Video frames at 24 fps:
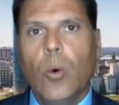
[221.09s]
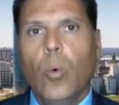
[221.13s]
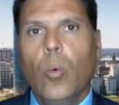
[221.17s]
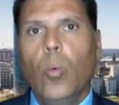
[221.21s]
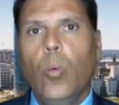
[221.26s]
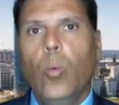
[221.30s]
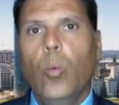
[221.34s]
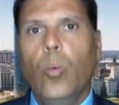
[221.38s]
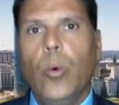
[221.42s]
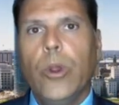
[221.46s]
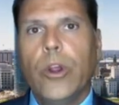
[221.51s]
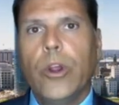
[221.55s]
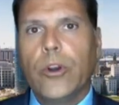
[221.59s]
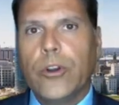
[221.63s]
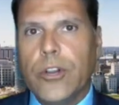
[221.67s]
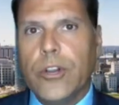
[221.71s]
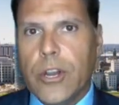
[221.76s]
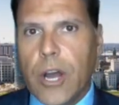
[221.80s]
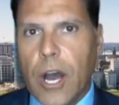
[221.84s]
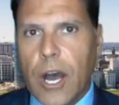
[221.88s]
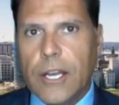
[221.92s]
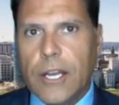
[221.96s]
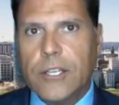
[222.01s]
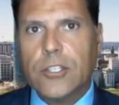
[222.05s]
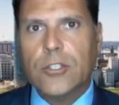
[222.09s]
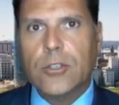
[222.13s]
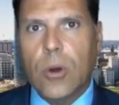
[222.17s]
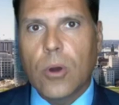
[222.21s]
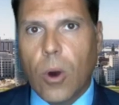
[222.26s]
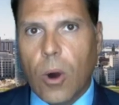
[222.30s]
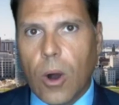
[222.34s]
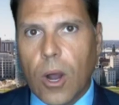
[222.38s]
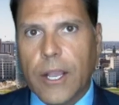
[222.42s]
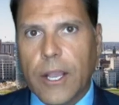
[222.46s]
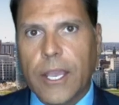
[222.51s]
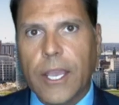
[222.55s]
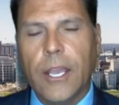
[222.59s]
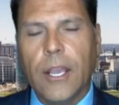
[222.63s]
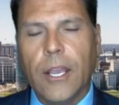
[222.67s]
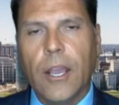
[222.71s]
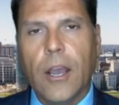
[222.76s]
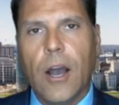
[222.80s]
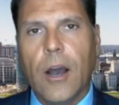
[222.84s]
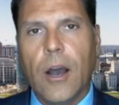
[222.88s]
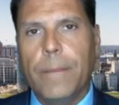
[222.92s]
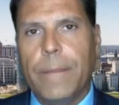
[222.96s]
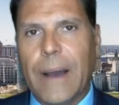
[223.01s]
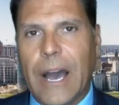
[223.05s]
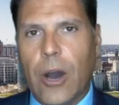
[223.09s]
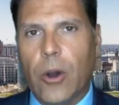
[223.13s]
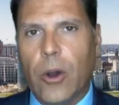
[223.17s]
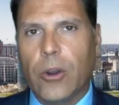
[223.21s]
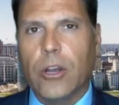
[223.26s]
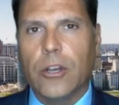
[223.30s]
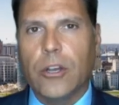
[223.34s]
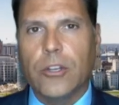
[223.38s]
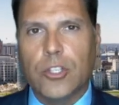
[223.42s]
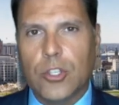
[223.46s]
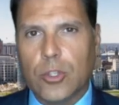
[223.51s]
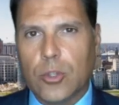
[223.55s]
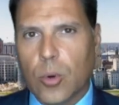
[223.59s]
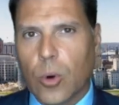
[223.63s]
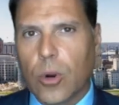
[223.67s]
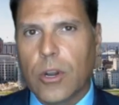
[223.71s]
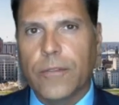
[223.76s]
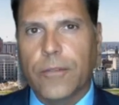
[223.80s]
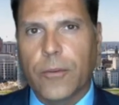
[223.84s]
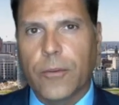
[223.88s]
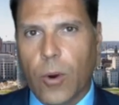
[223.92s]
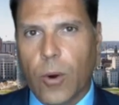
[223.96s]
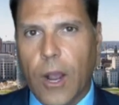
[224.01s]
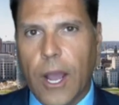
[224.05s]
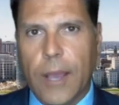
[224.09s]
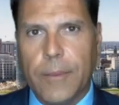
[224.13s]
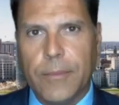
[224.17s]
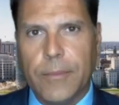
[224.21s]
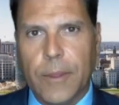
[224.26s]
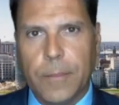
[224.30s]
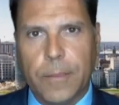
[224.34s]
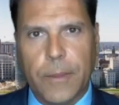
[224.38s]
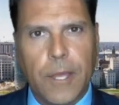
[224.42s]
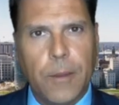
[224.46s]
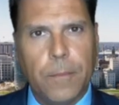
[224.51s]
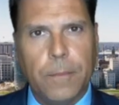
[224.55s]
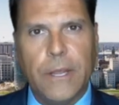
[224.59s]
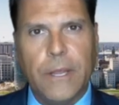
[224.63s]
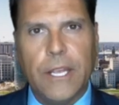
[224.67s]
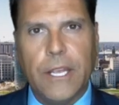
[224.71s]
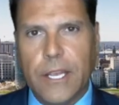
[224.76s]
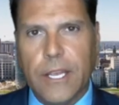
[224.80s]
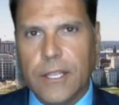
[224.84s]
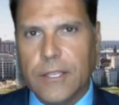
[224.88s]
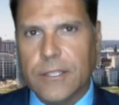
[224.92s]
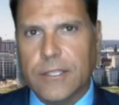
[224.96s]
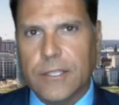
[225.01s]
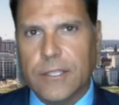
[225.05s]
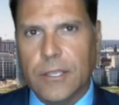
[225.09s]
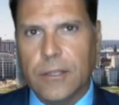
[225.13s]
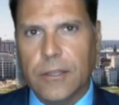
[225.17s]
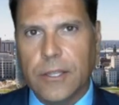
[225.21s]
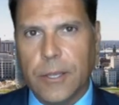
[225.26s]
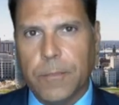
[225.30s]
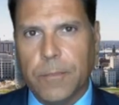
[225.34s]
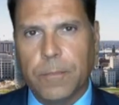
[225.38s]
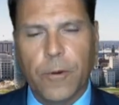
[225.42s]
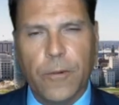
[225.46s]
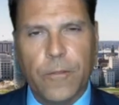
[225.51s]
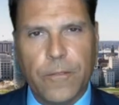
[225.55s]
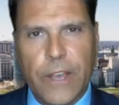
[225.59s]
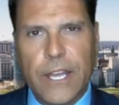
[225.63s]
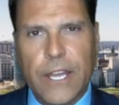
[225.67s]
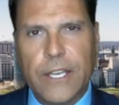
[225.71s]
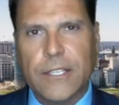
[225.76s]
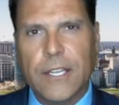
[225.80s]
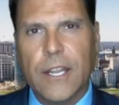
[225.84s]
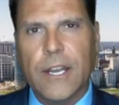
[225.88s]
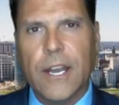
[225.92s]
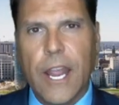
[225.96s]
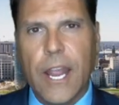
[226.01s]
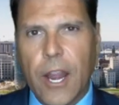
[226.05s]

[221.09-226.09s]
We're not talking about a sort of crime that can be instantly prevented.